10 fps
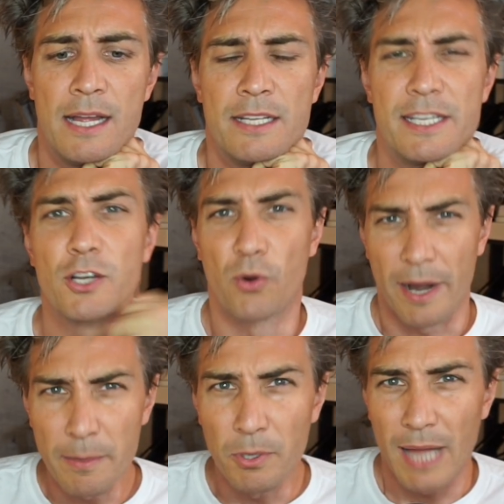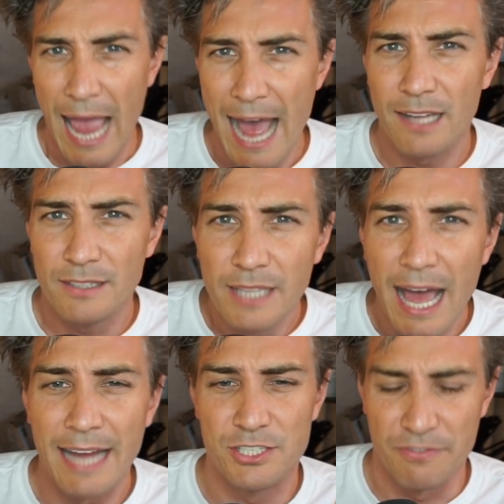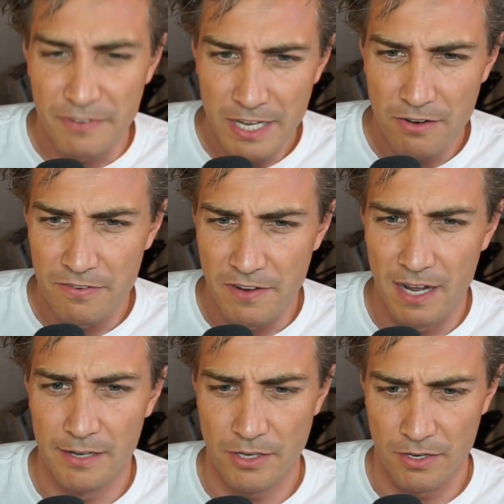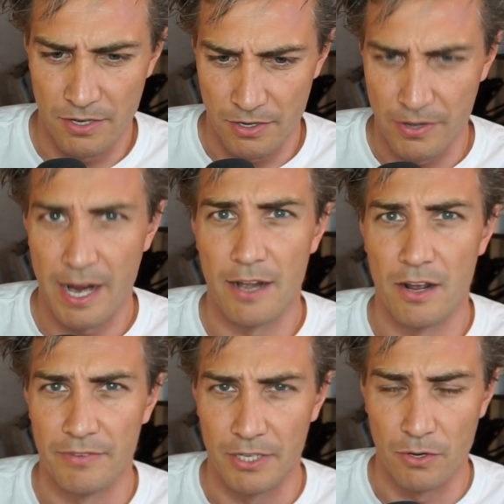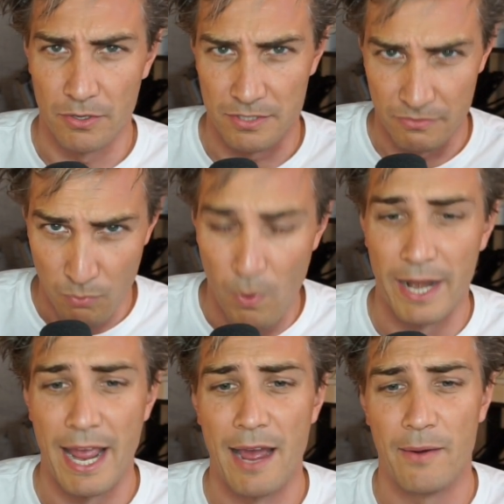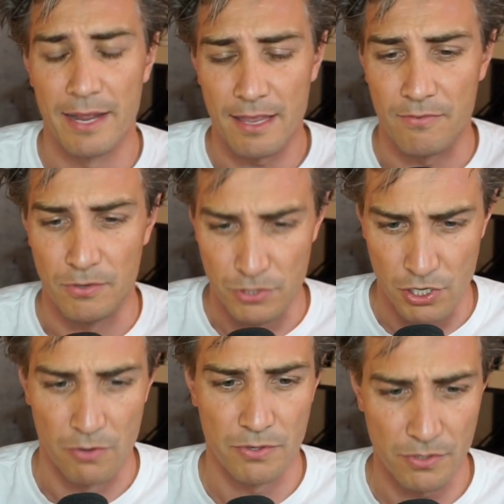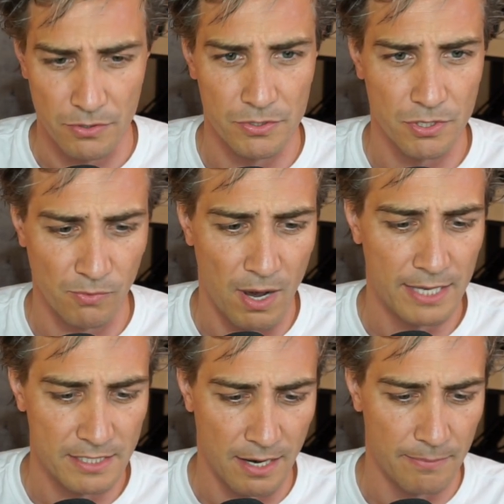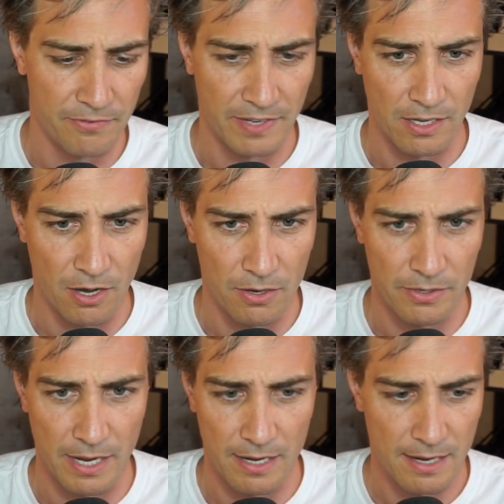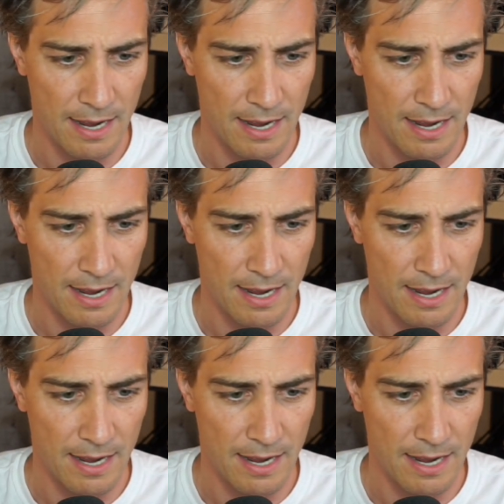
It's incredible how large a video file you can create over the course of 1 hour if you don't use the right type of encoder.